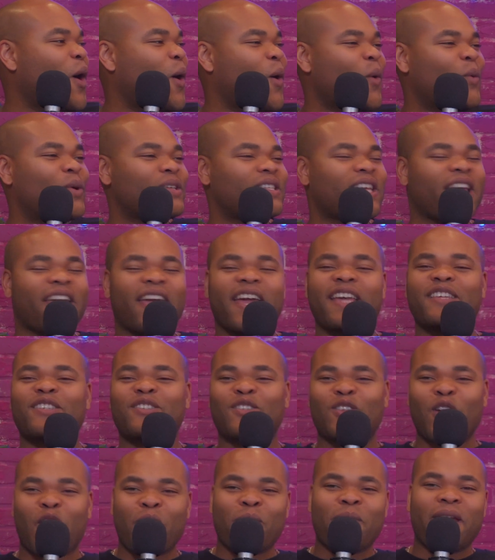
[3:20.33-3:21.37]
No, it's like
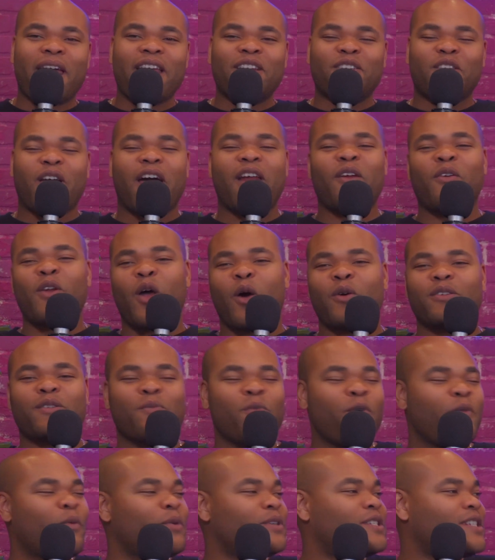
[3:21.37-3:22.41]
Exterminator. I don't know. It's a
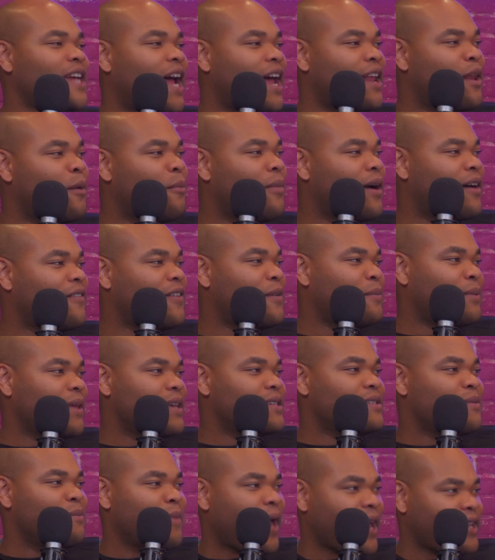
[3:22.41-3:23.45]
movie with Shia LaBeouf. He
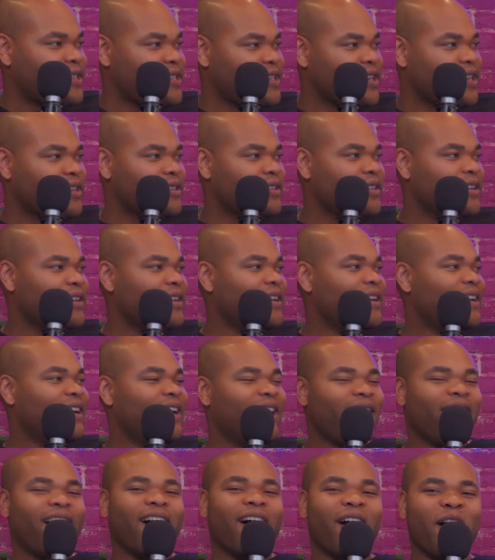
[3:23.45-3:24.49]
plays a Mexican.
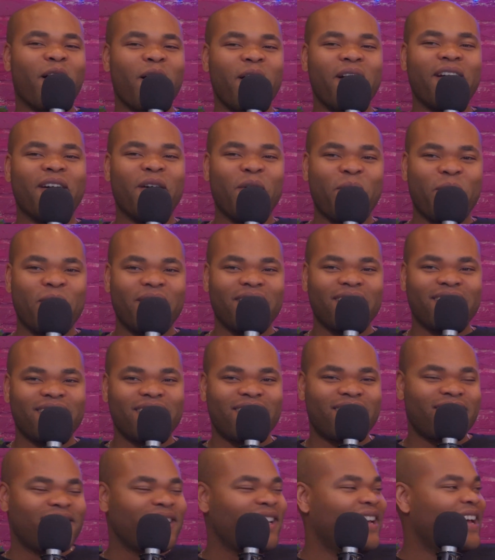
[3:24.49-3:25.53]
I mean,
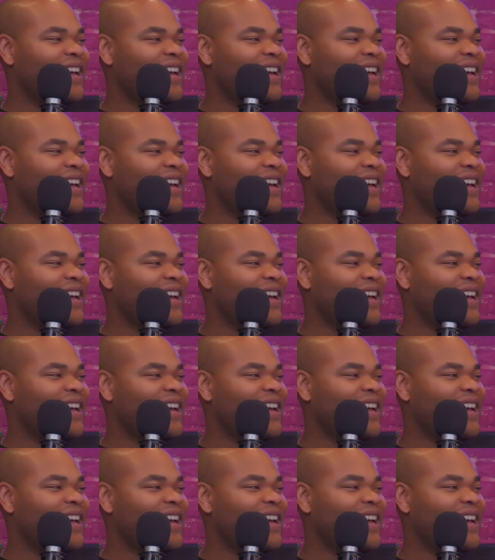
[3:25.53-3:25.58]
it's